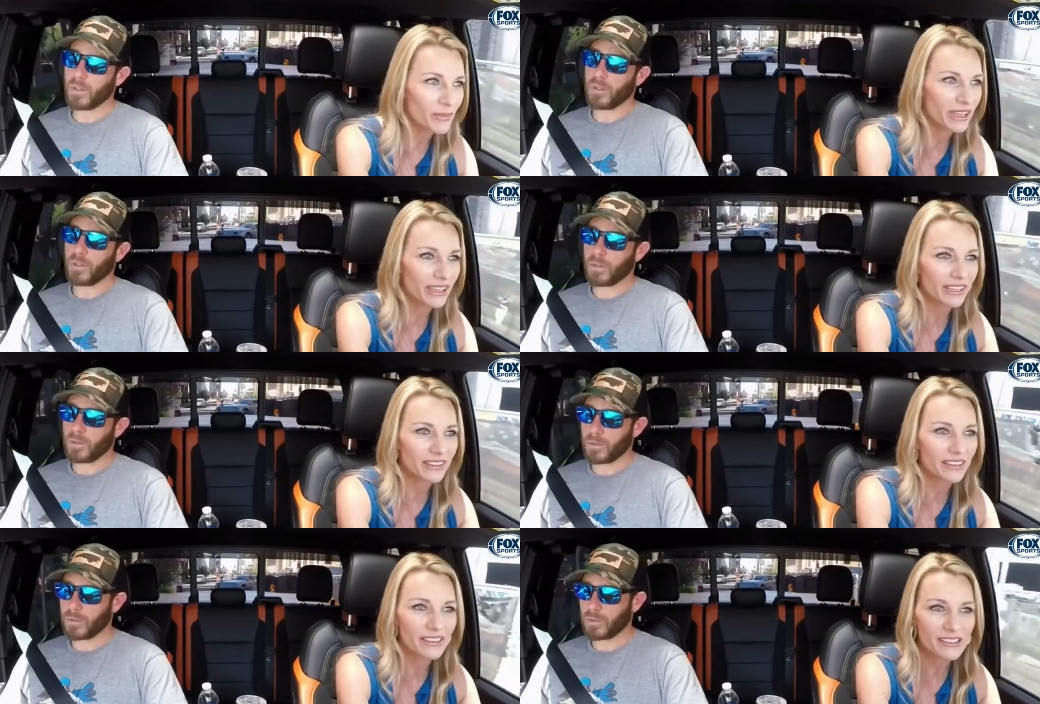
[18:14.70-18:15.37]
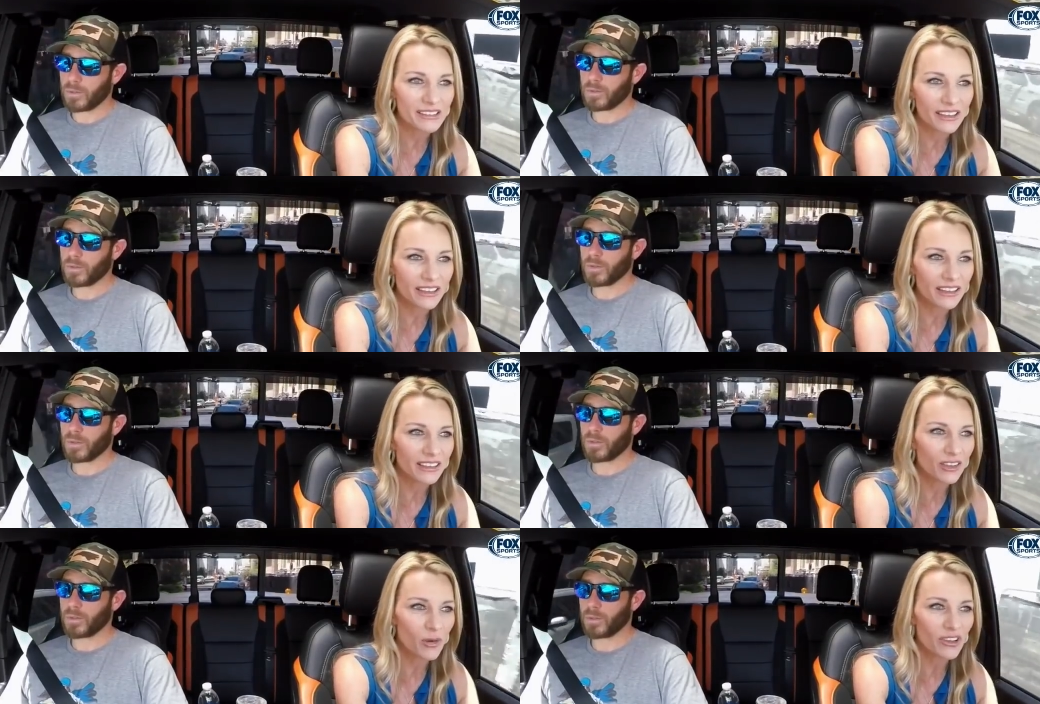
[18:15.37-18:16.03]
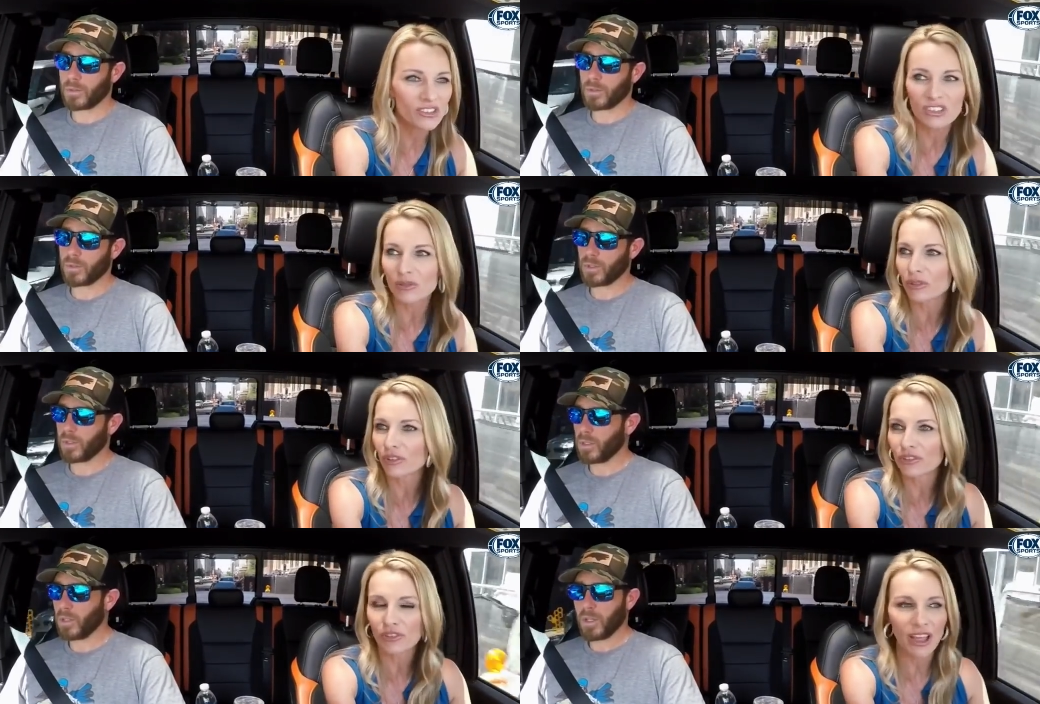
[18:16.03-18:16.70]
Speaker 1: making these uh,
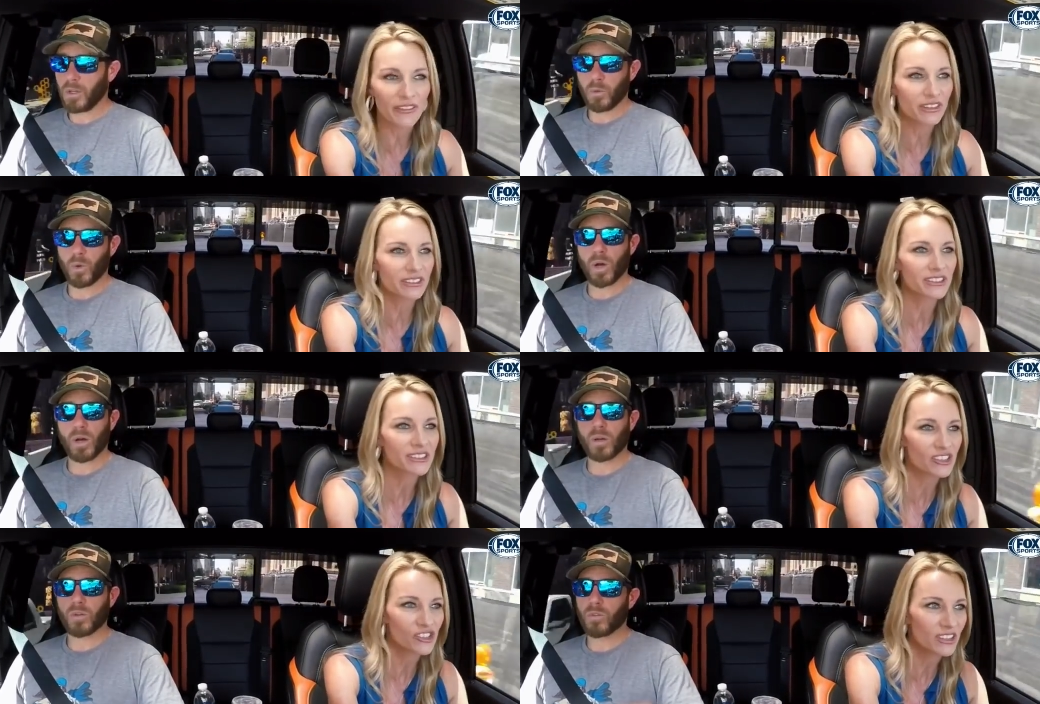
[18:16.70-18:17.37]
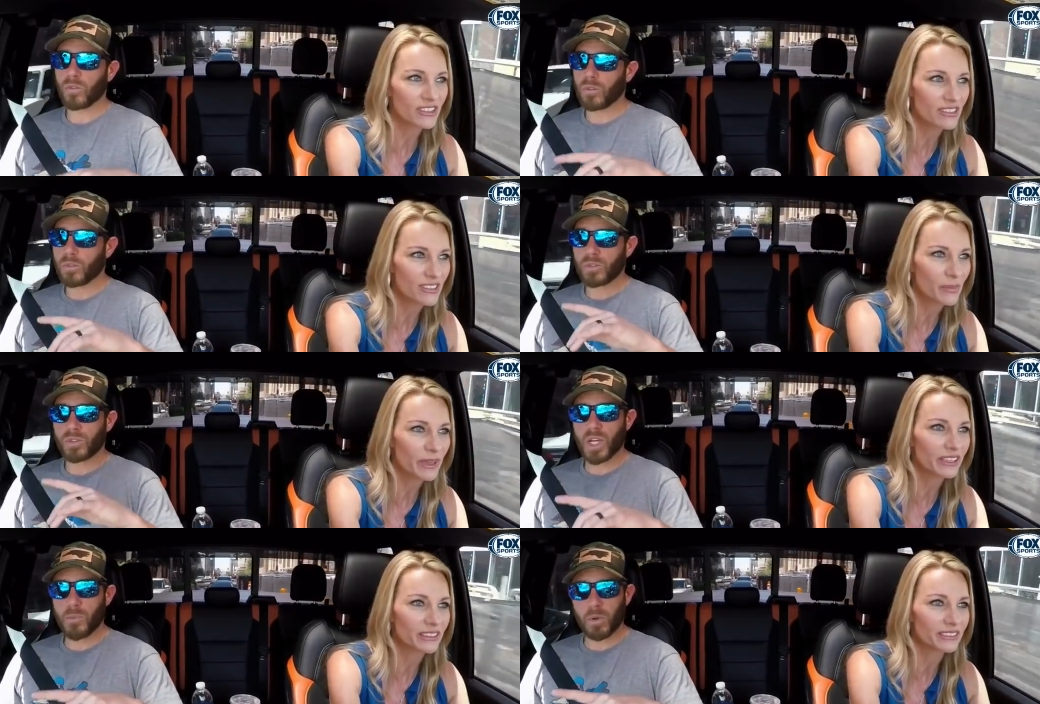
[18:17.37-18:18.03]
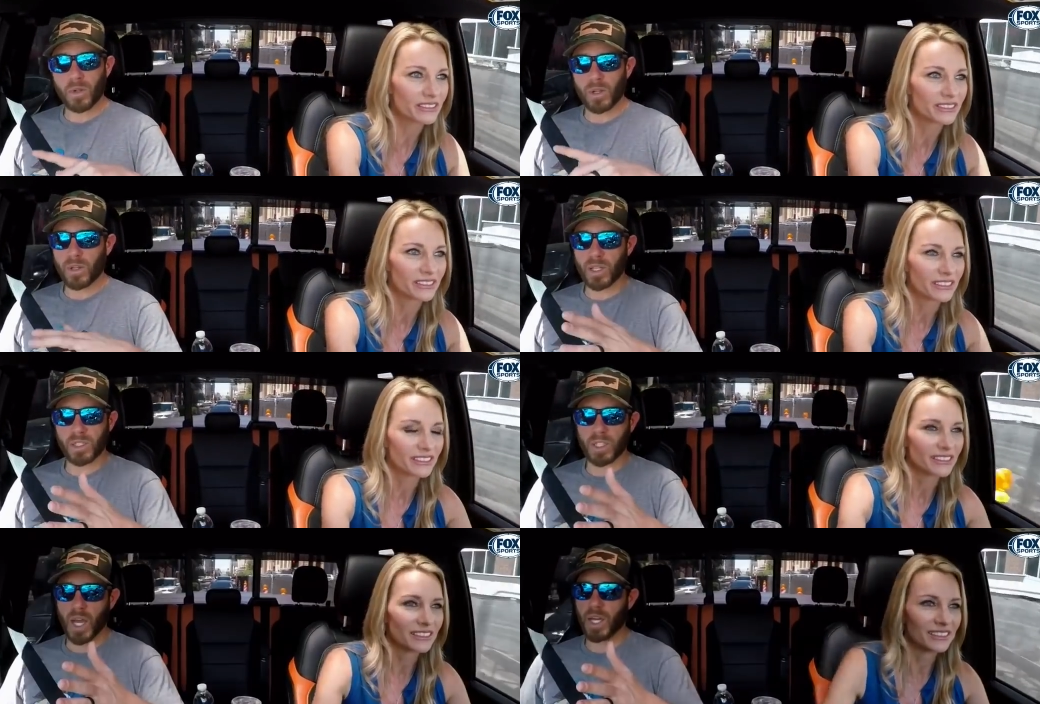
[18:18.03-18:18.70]
questionable traffic well, decisions. But...
Speaker 2: Typically,
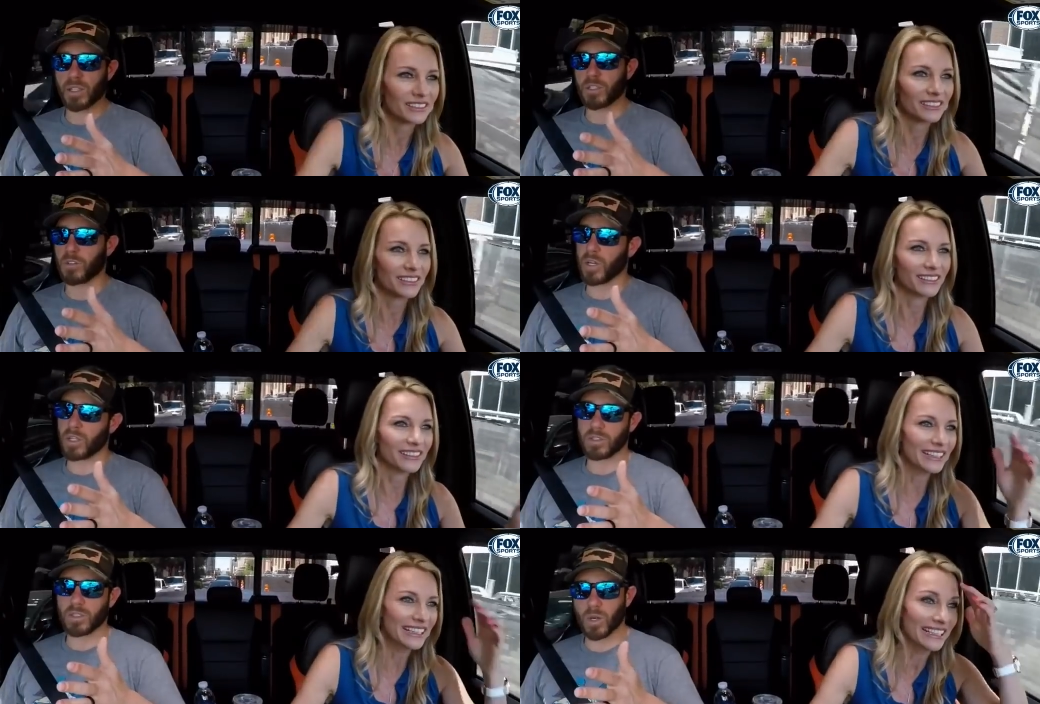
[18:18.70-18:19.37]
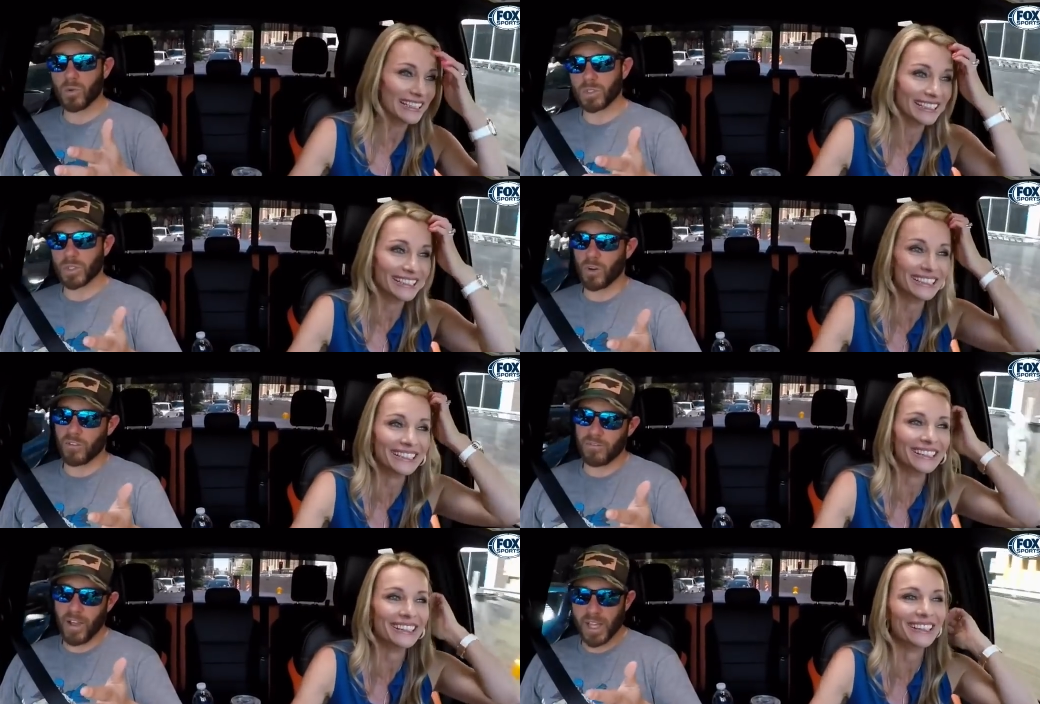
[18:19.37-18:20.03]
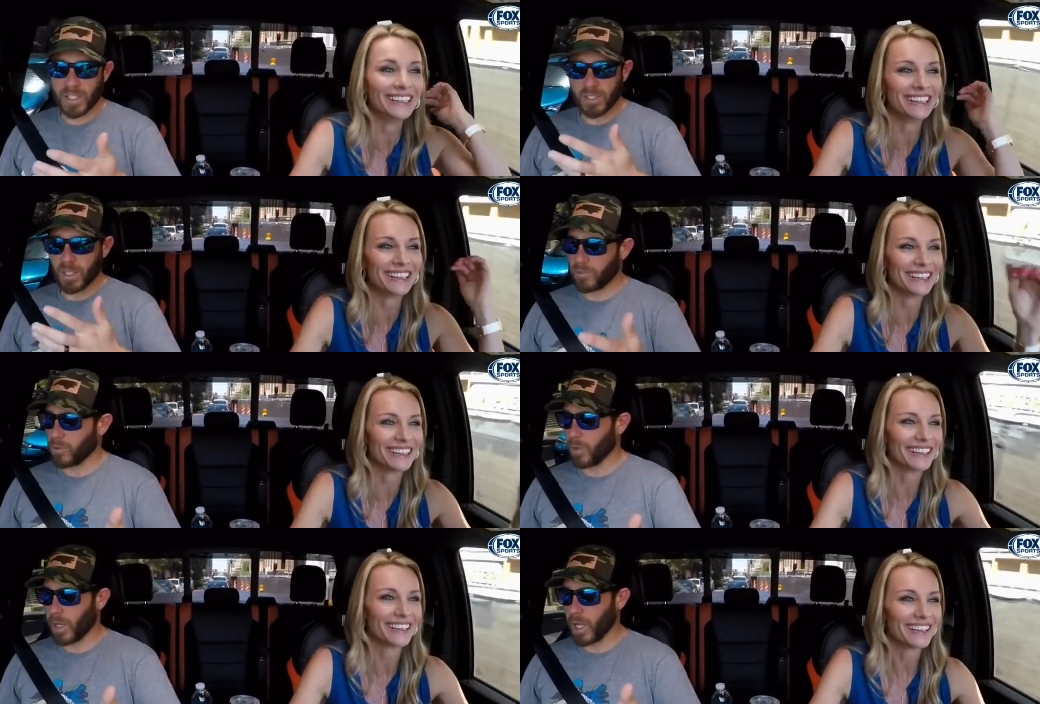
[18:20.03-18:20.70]
these side streets, no one's going fast enough
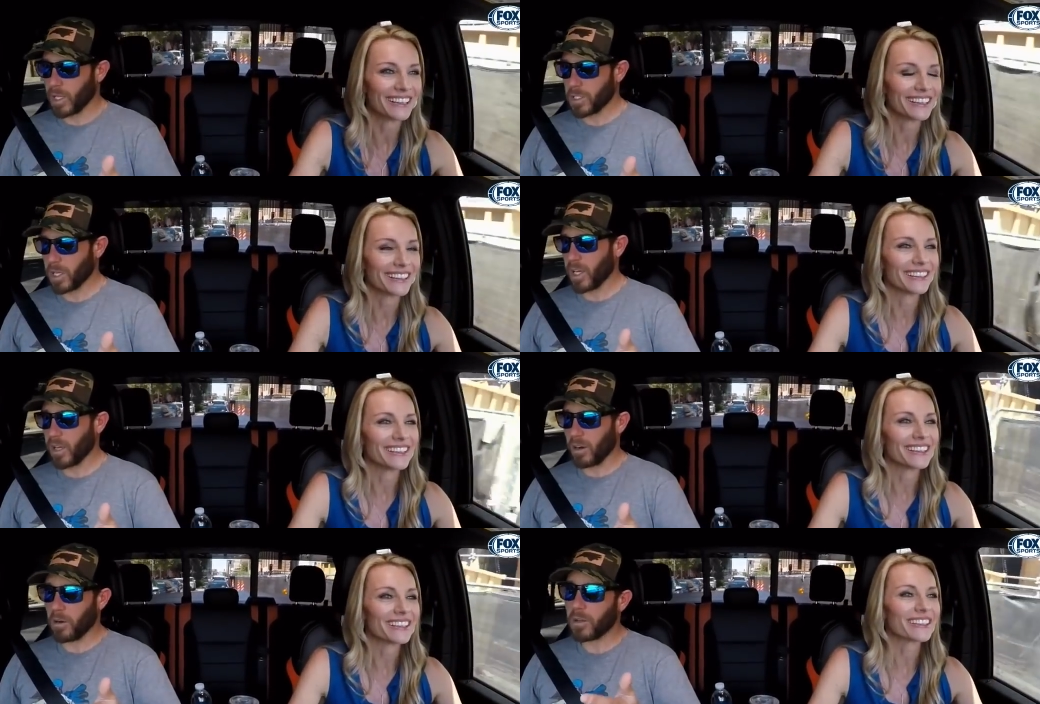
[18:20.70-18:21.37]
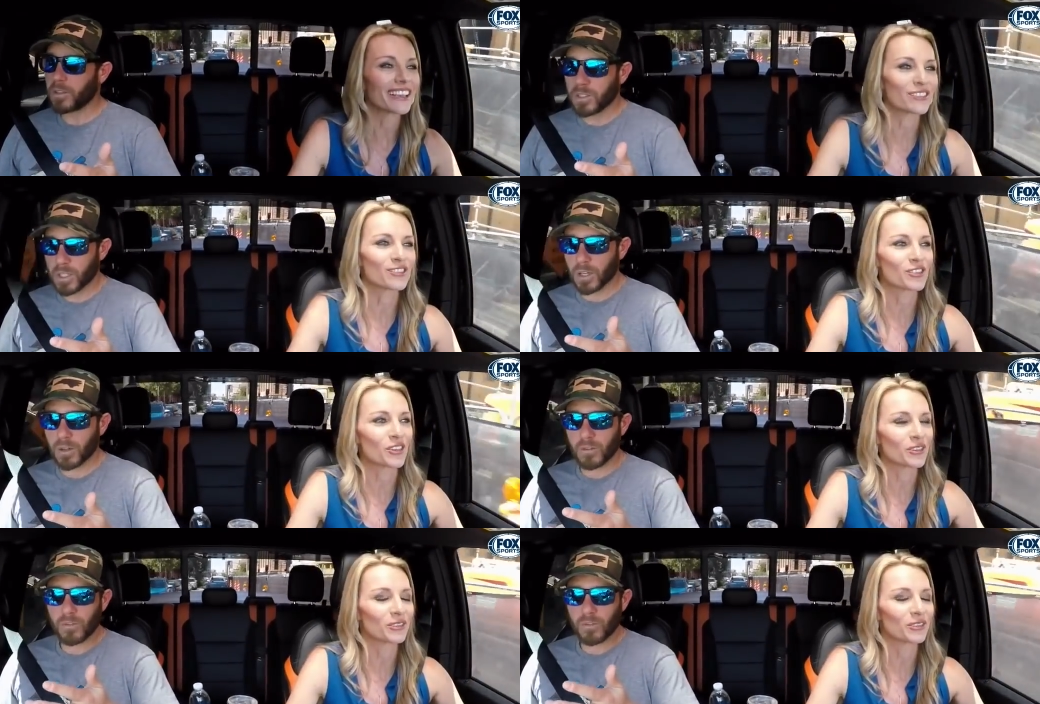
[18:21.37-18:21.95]
to really hit you head on. That's so.